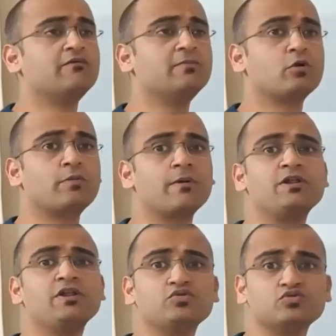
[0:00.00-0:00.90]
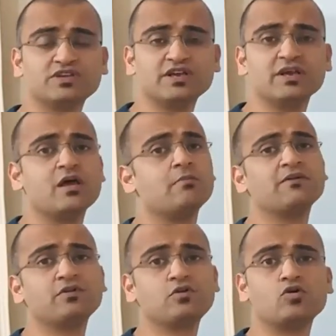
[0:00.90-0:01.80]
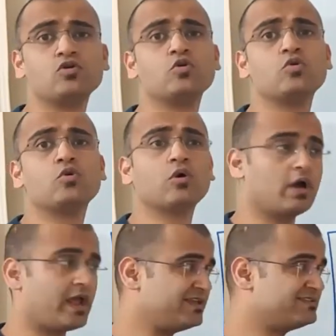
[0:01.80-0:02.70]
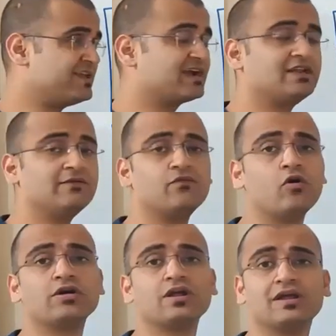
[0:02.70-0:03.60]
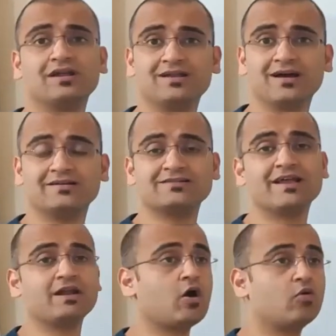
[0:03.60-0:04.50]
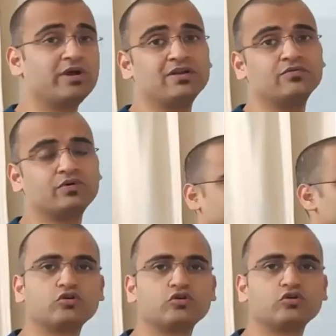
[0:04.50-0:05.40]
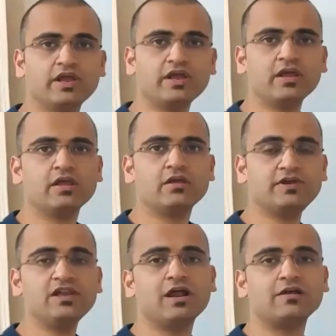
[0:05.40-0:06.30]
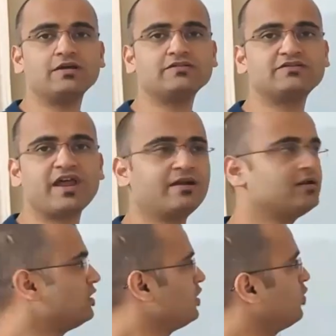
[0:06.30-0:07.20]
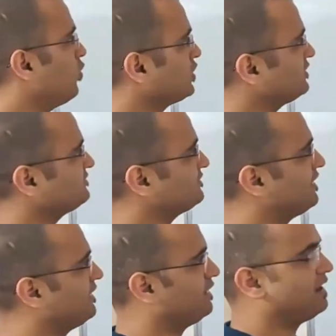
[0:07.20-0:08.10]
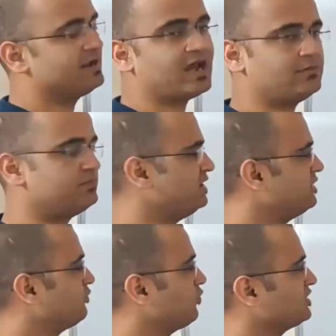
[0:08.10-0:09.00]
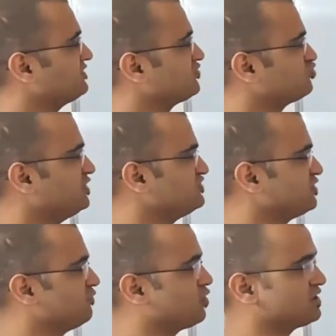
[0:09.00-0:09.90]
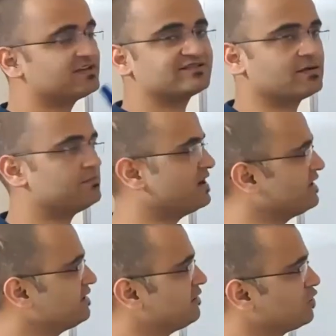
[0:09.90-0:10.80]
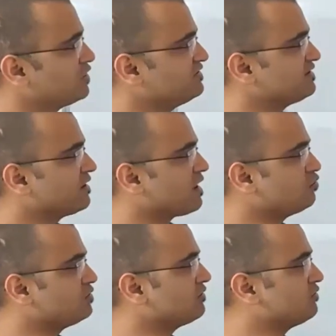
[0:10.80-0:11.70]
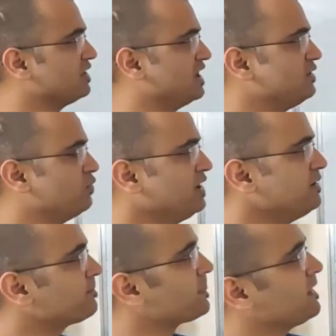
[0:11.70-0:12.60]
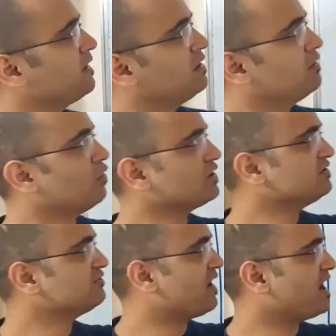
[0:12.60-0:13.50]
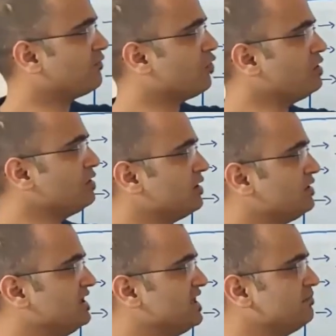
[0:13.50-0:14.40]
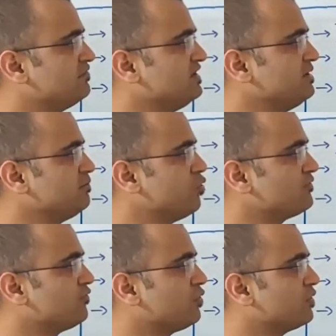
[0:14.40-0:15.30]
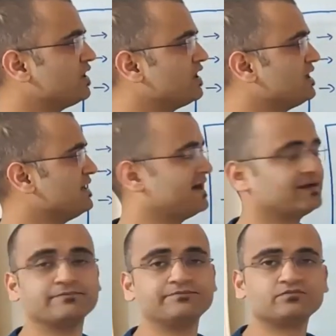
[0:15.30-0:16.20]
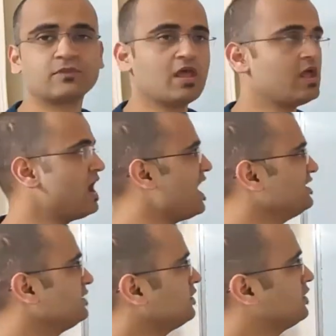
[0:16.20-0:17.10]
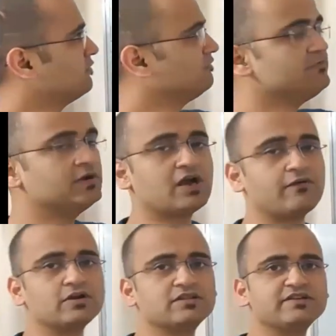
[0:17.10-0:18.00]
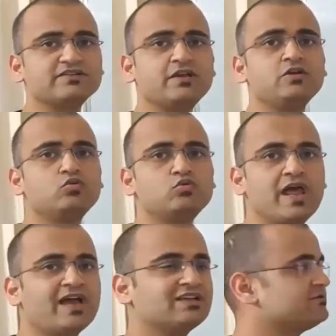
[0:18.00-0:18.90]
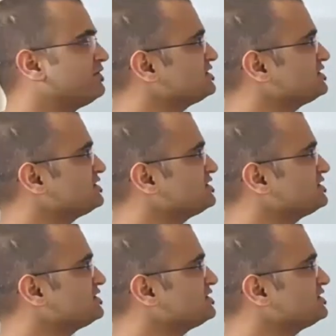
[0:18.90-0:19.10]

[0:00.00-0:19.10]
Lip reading: We probably use it, but we don't know exactly what it does and how it works. So today we'll understand what is an IP, what is a switch, what is a subnet, what is a router gateway, what is firewall, DMZ, port forwarding and NAT. And we will cover this in two legs.